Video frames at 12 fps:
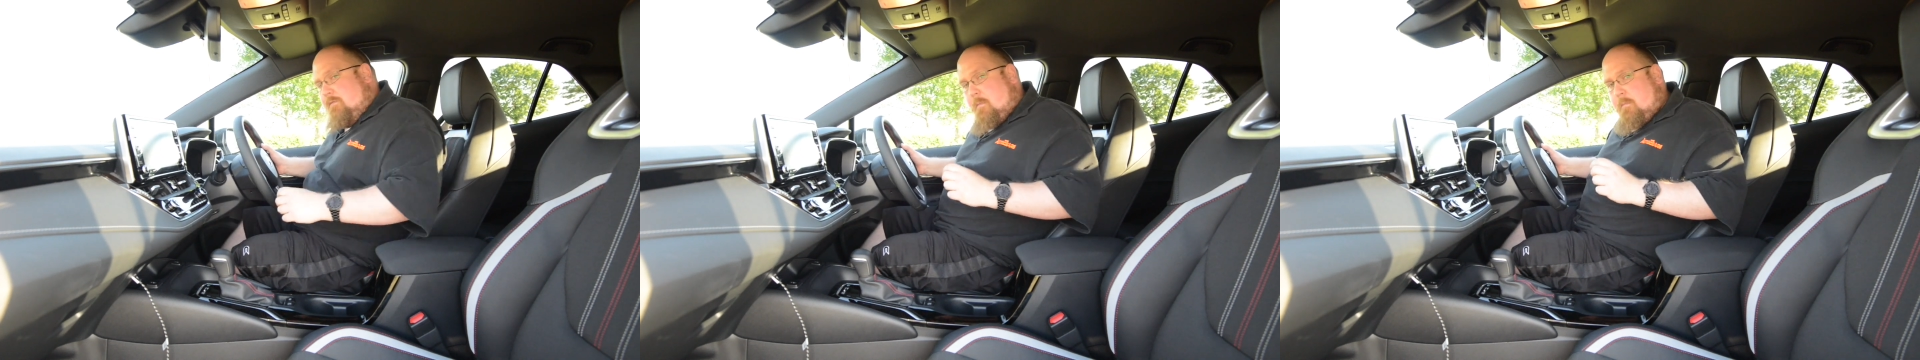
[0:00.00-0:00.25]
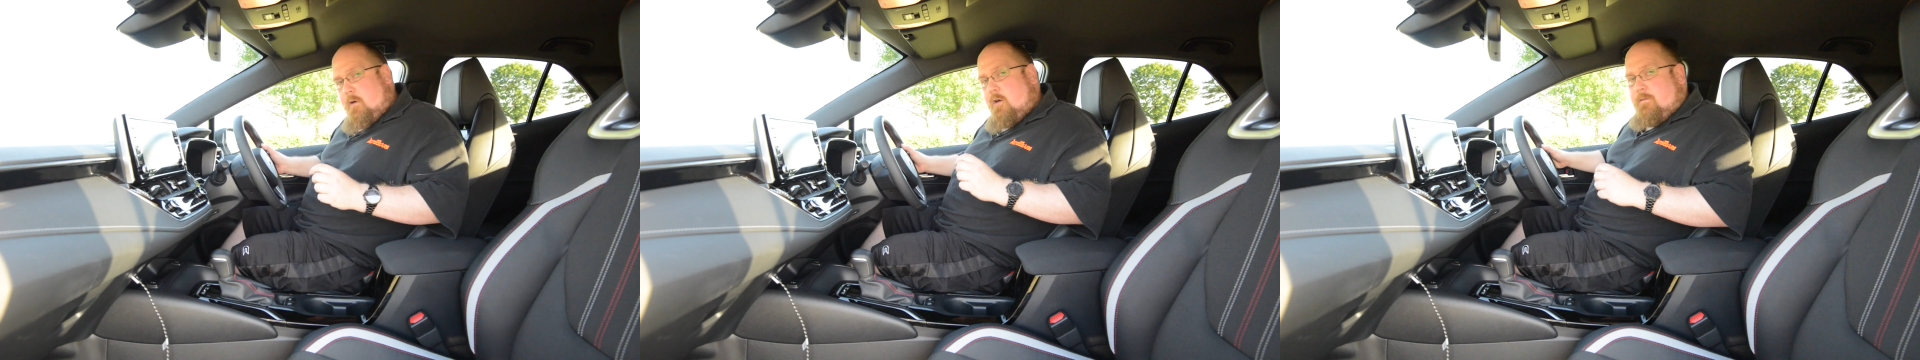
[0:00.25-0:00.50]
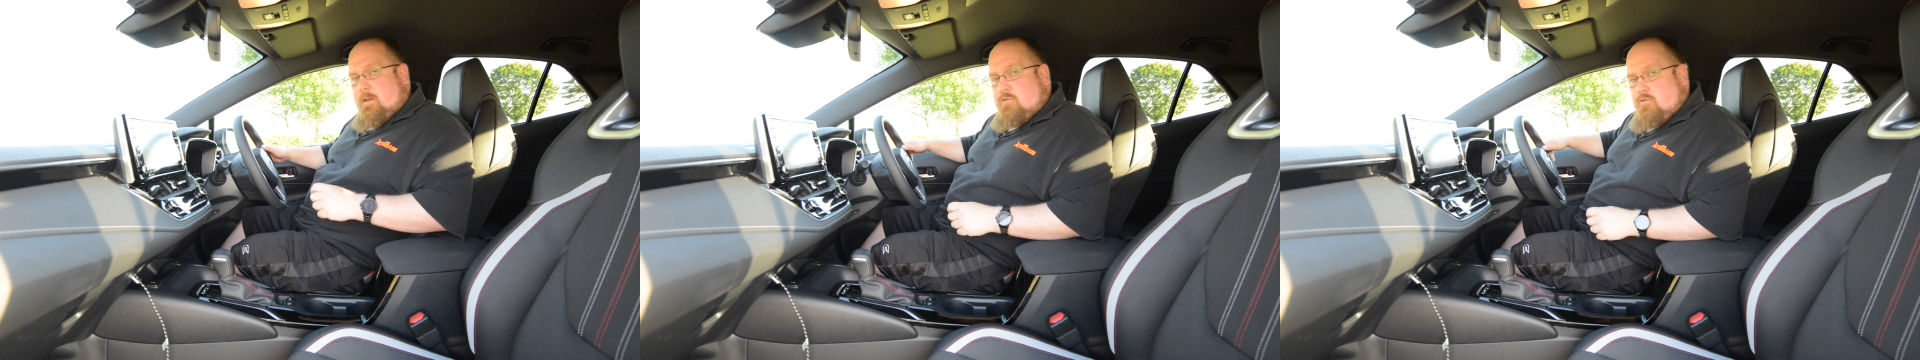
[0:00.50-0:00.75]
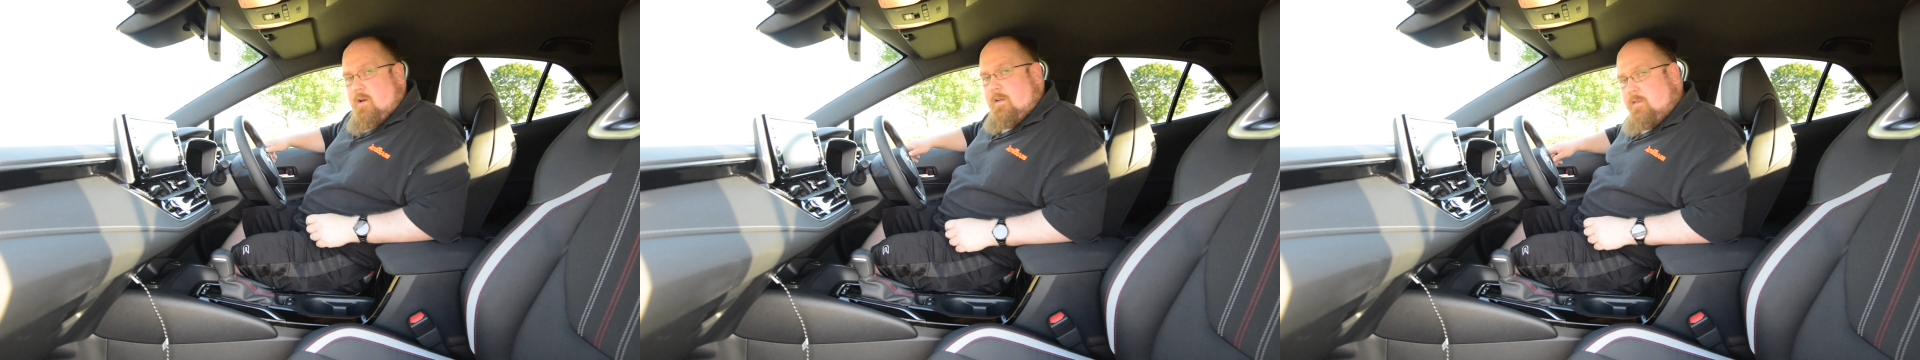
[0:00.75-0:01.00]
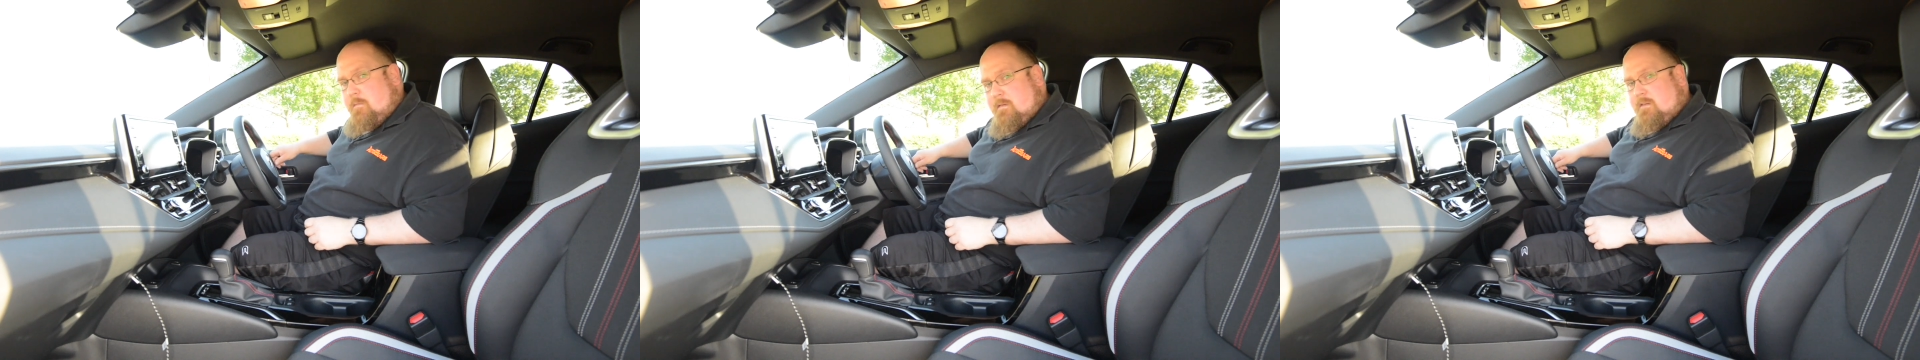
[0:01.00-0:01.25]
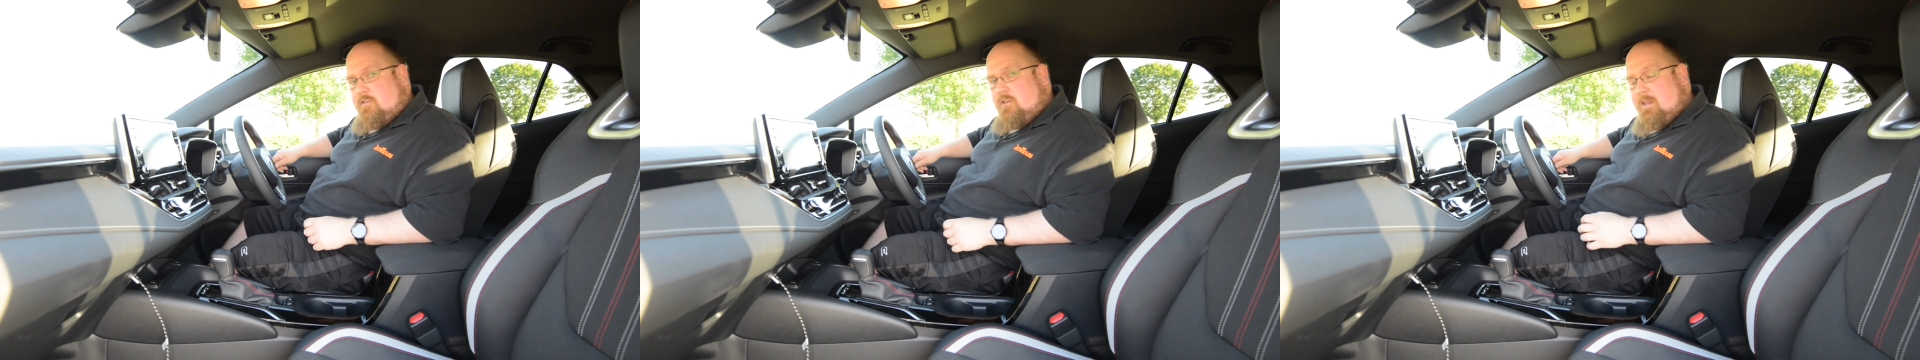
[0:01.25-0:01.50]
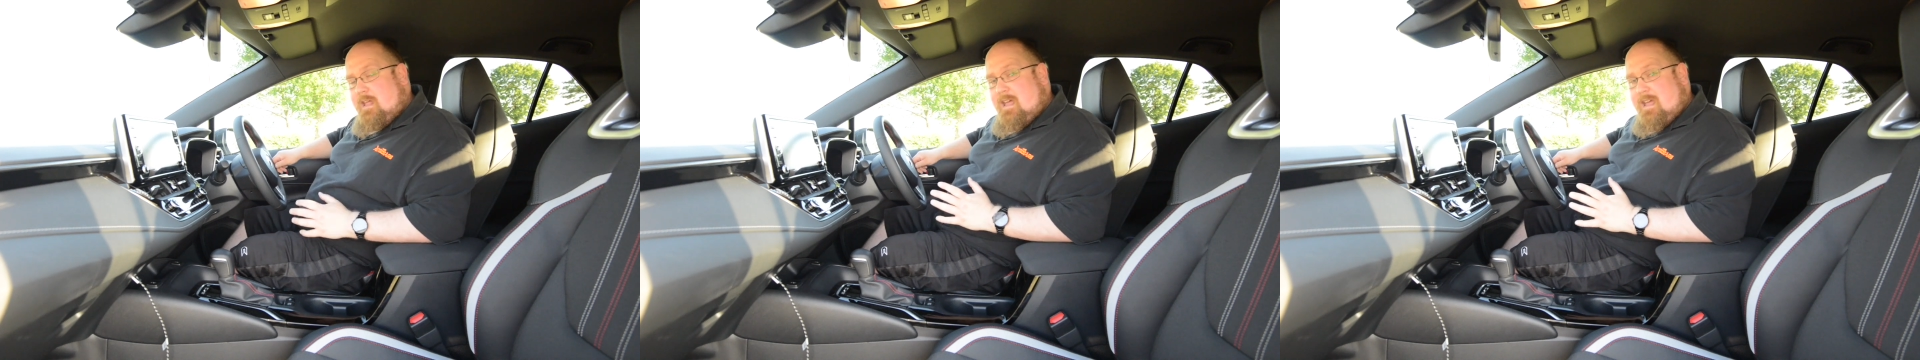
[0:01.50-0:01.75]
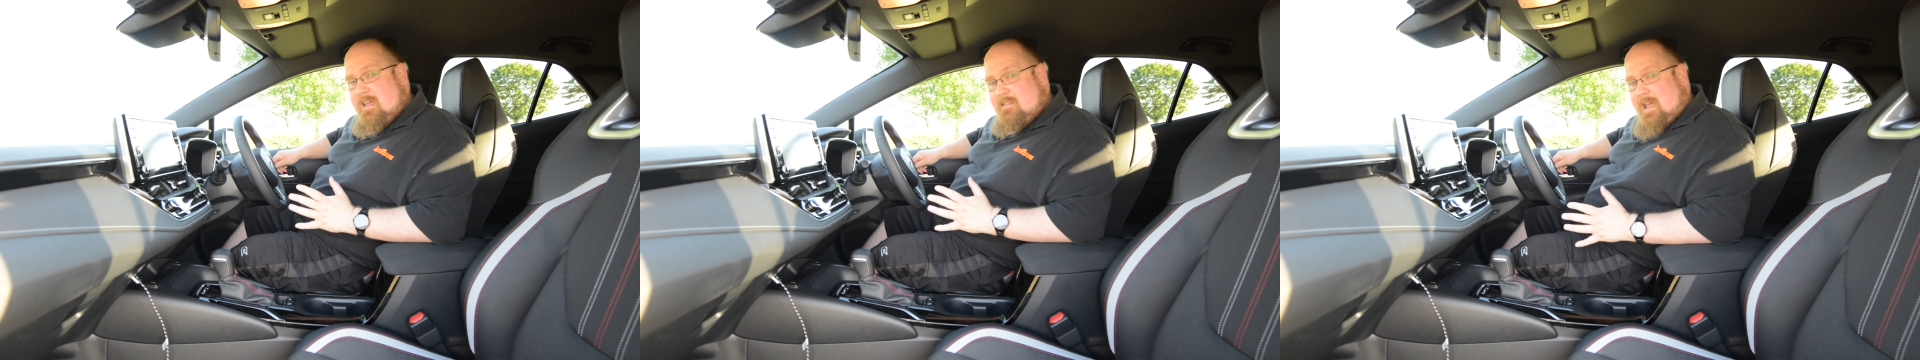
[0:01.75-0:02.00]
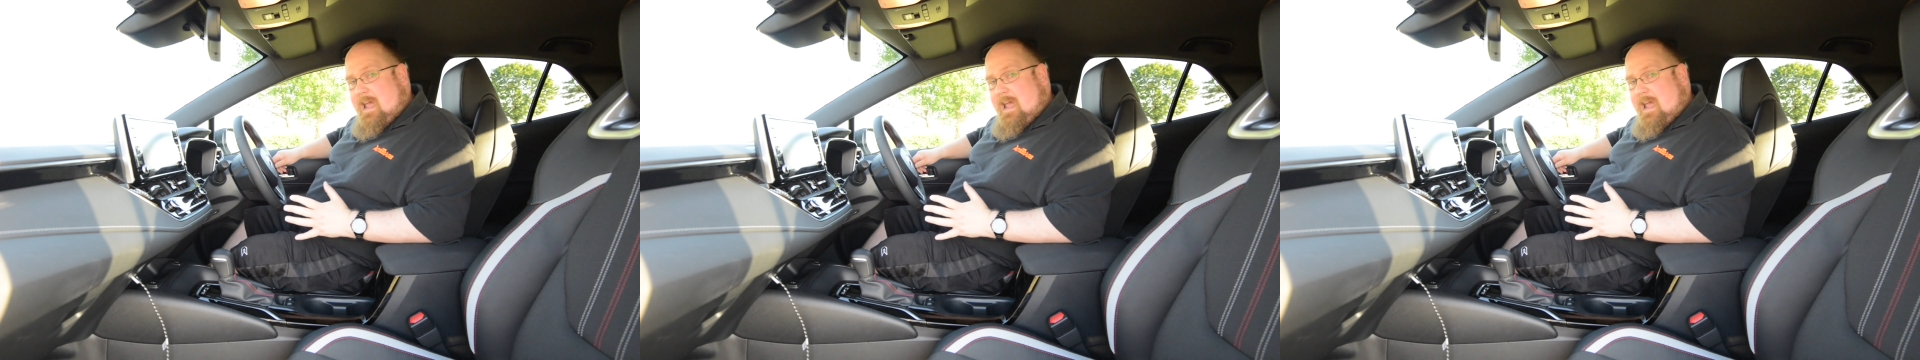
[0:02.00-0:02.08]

the perfect driving position is